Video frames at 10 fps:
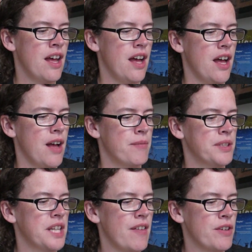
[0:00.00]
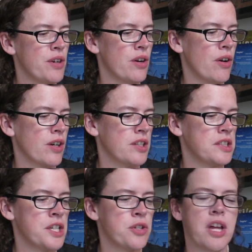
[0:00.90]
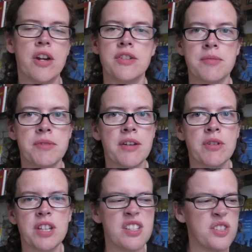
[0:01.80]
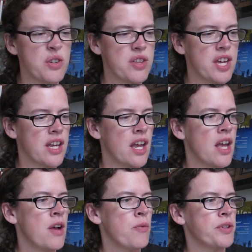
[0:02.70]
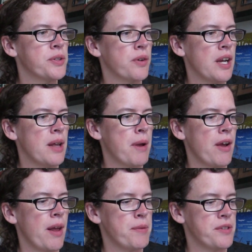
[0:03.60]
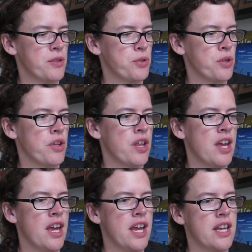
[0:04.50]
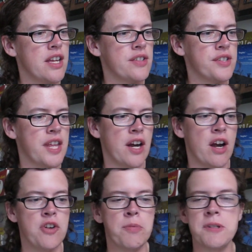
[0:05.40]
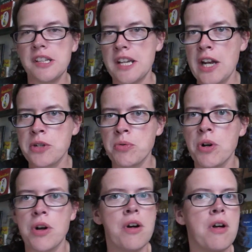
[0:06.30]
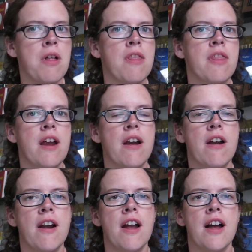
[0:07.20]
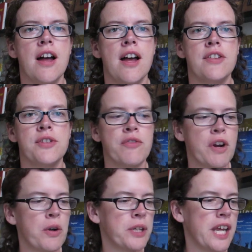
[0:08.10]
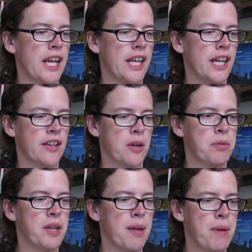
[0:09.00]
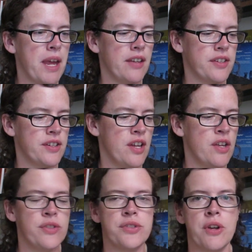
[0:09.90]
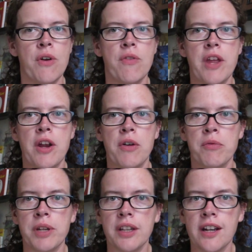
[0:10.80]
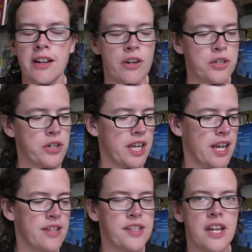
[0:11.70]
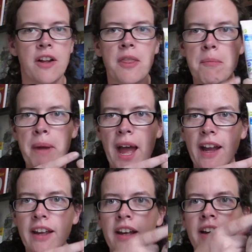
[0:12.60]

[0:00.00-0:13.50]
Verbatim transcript: um, lavender or calendula or something really soothing. What's great about Episencial is they're one hundred percent natural, they're uh, certified organic, they're plant-based, so they're really not gonna hurt your kids. And on the back,